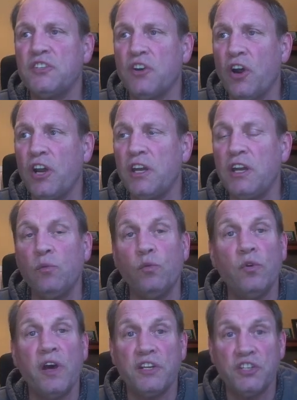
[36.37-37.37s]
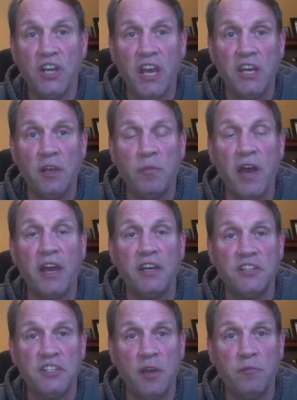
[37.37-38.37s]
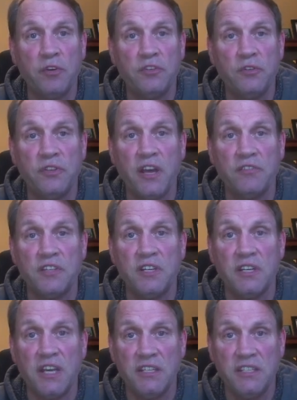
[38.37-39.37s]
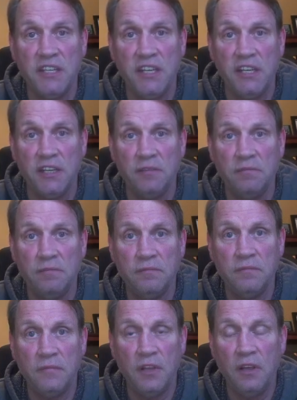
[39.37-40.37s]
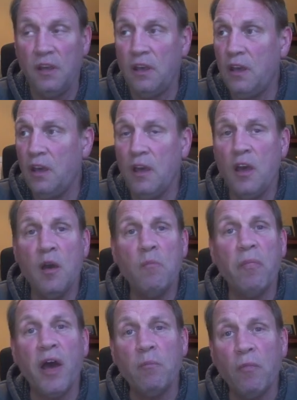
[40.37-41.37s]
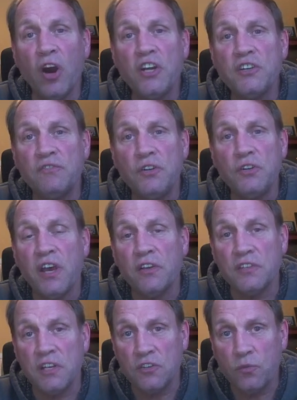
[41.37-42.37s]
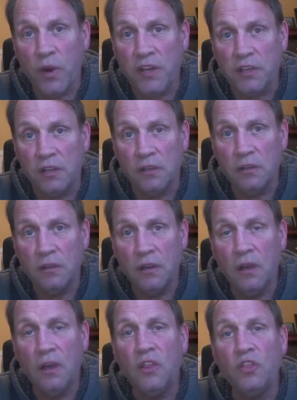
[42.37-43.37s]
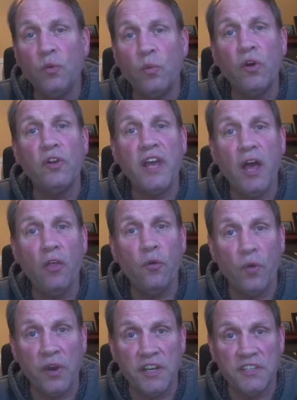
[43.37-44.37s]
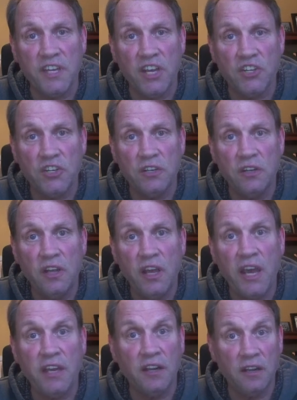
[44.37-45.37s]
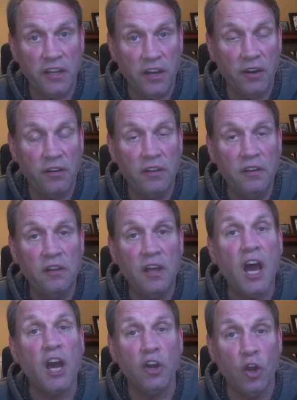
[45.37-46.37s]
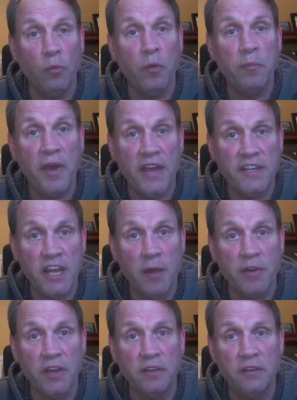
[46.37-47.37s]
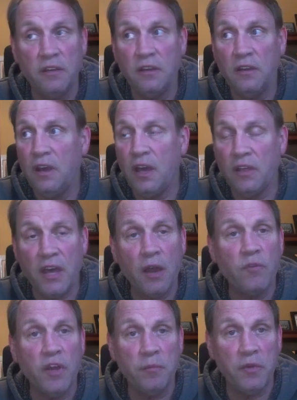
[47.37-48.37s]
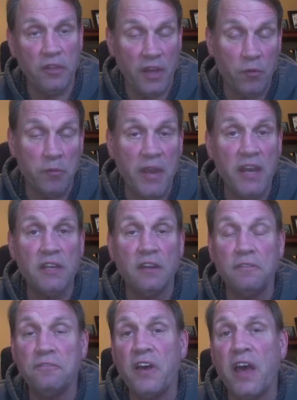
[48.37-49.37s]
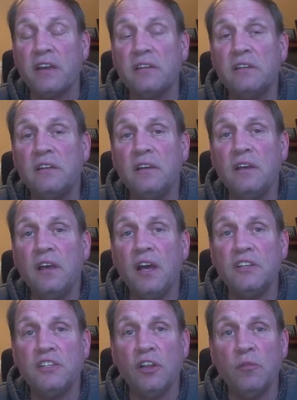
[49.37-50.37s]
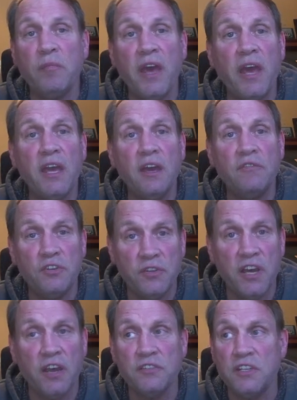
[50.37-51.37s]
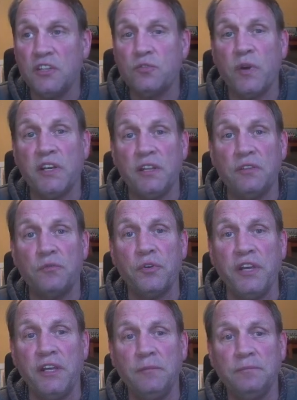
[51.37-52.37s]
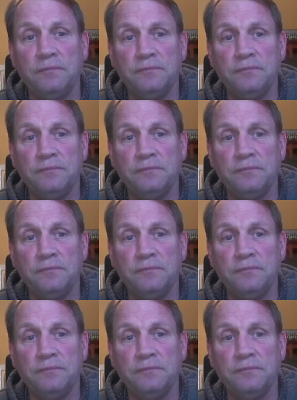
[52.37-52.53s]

started in Wuhan, China back in December 2019. By March of 2020, the World Health Organization had declared a global pandemic, and that remained in effect until May of 2023.